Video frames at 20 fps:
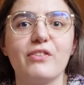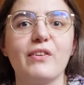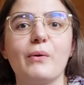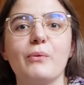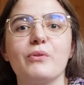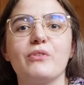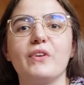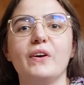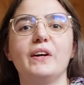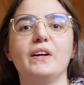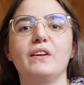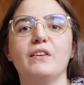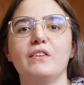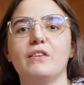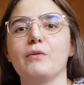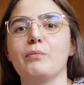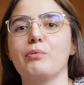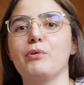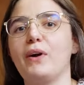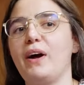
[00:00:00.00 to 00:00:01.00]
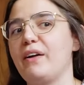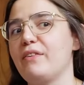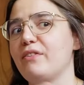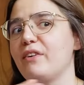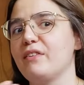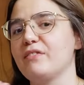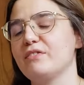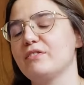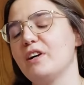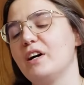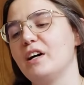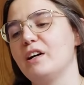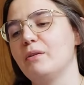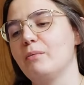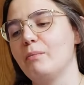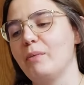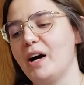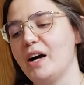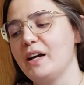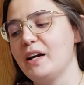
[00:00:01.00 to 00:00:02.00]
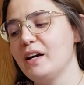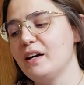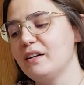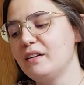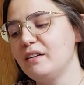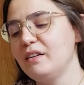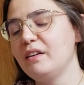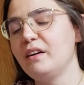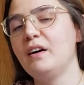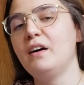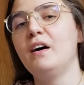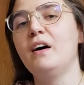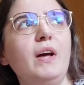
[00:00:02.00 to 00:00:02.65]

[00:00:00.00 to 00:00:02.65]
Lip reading: That was the process on my end.